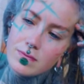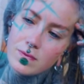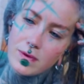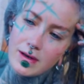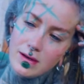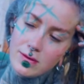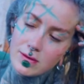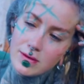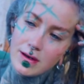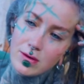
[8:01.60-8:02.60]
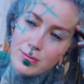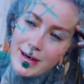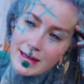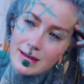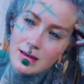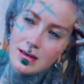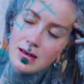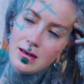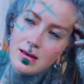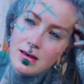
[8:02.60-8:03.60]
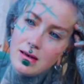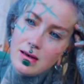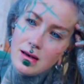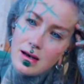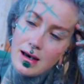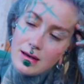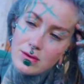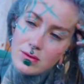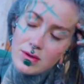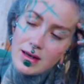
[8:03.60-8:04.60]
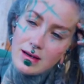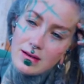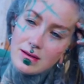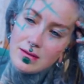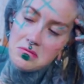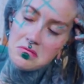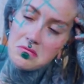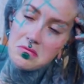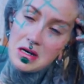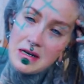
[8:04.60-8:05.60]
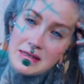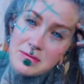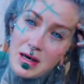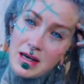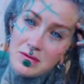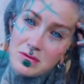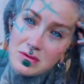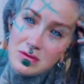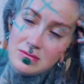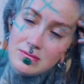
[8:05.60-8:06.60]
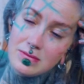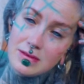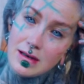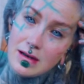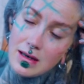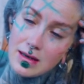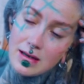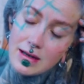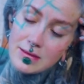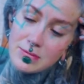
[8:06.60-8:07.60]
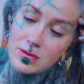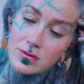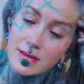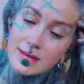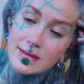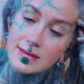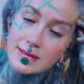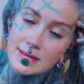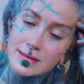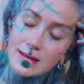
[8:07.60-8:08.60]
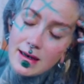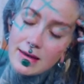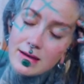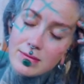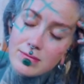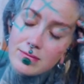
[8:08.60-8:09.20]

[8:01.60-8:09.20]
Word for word: When I look now back, I know they are way less painful than other experiences other